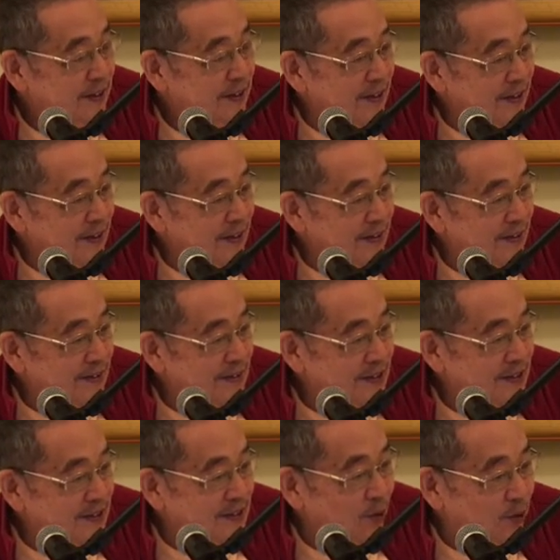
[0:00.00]
soul
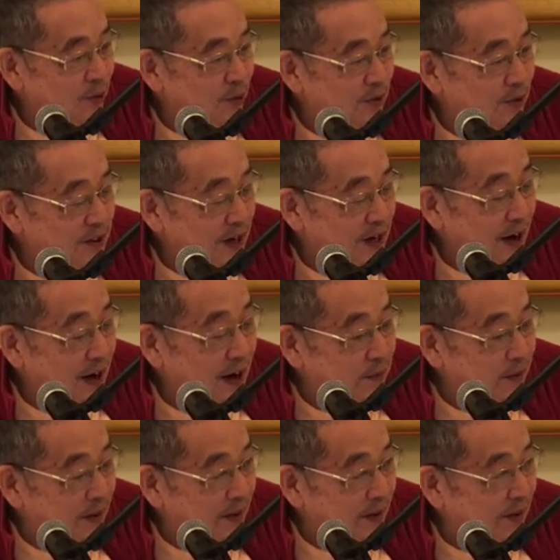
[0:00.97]
or the atma
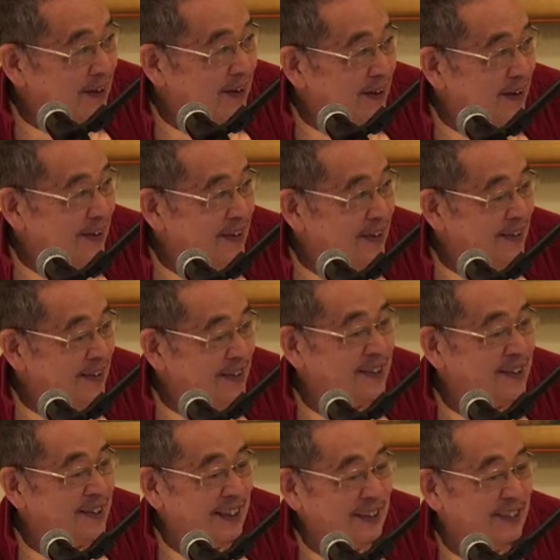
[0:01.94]
trying to
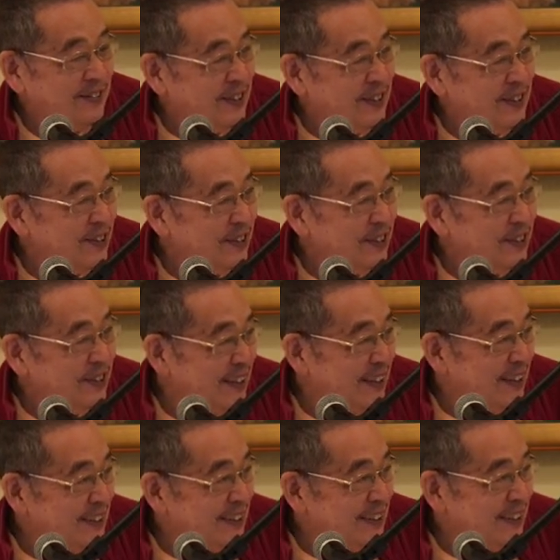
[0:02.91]
enjoy, trying to
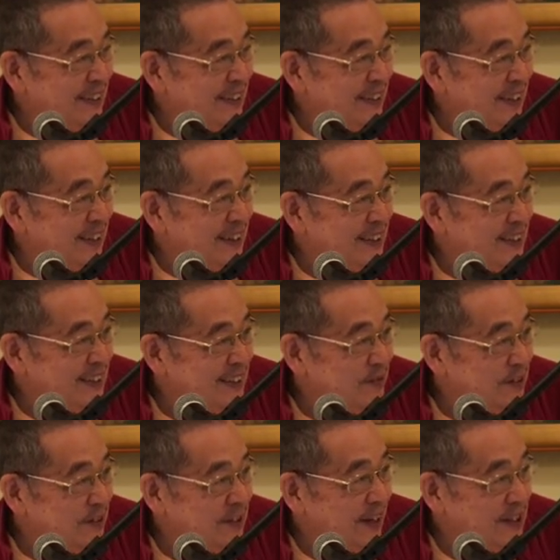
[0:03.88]
get his
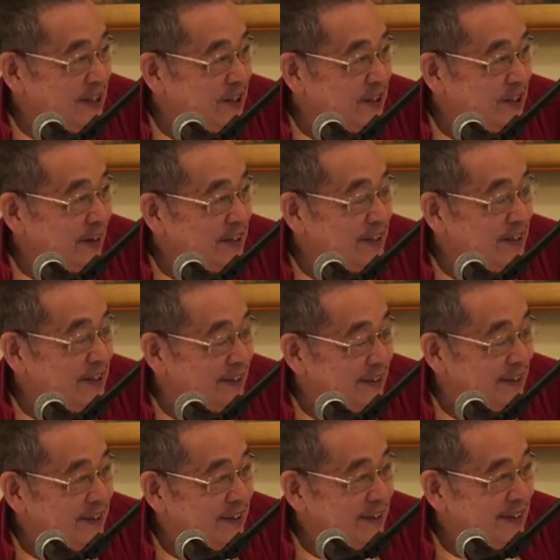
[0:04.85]
satisfaction.
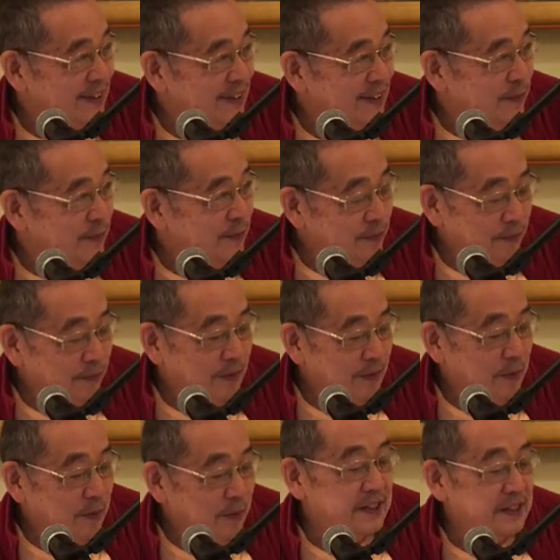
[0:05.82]
But
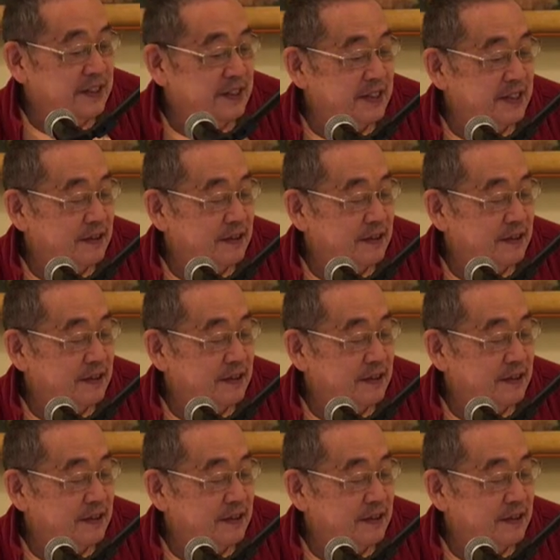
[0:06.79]
he's